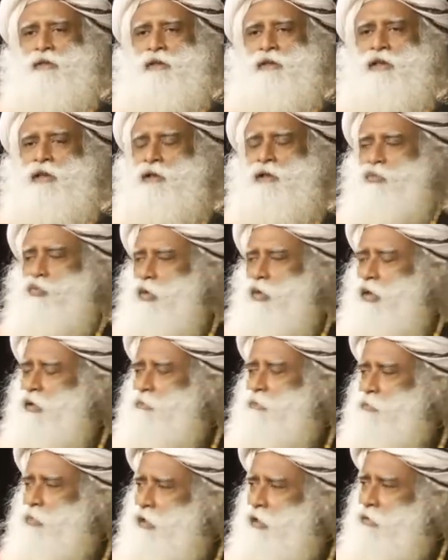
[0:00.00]
If one
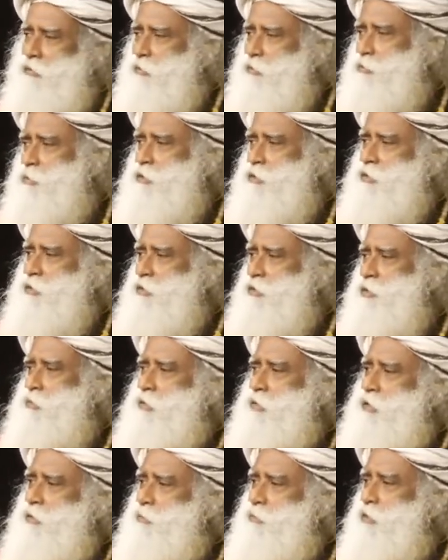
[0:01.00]
part of the picture
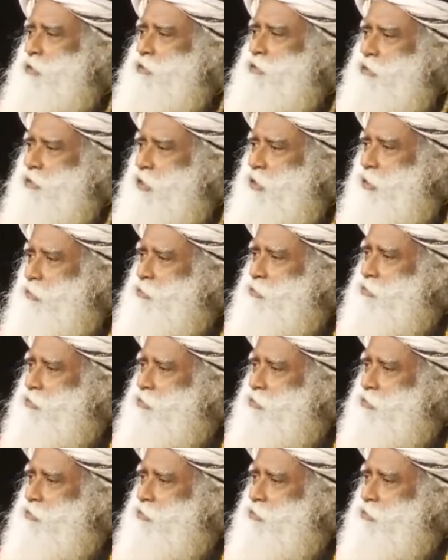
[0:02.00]
somebody burns it out,